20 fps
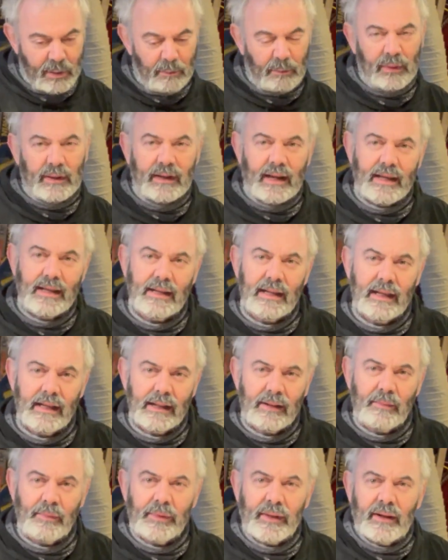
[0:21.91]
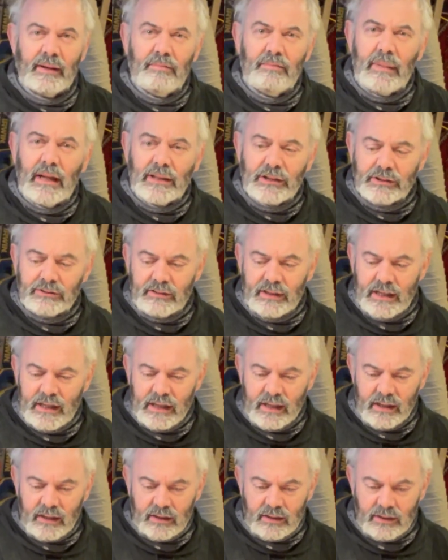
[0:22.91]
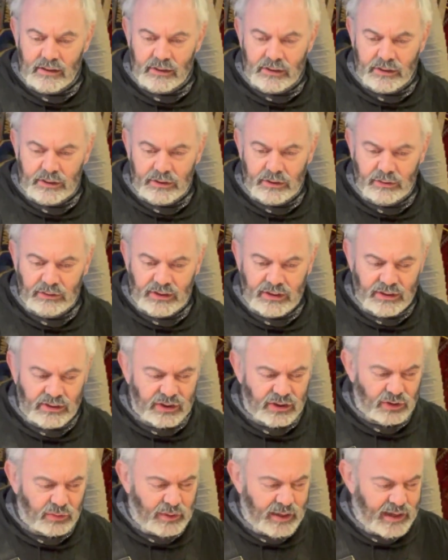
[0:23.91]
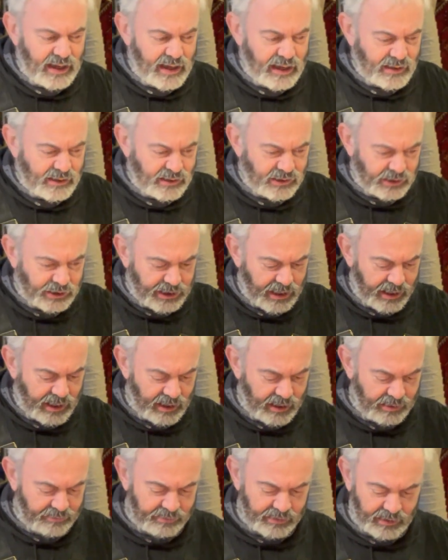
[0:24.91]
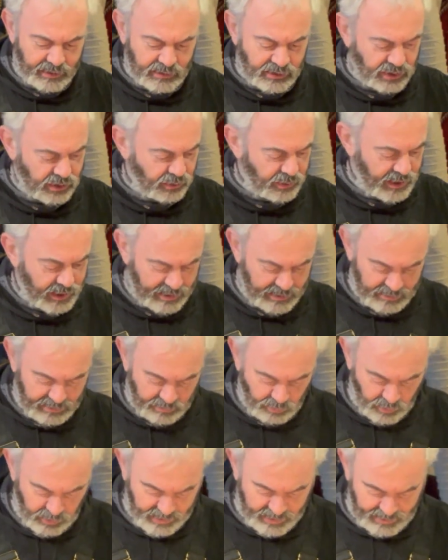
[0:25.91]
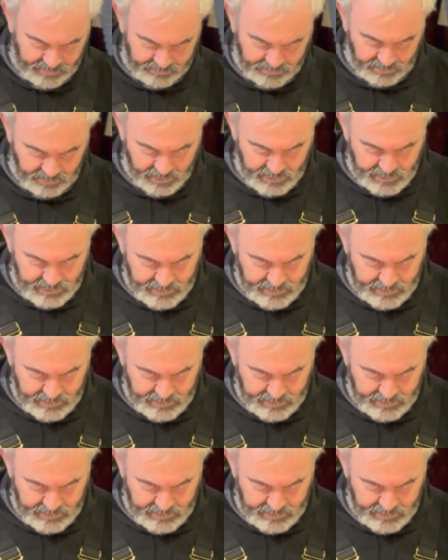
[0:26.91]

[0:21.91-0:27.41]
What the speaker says: planing and measuring and using squares and checking everything's square and what have you.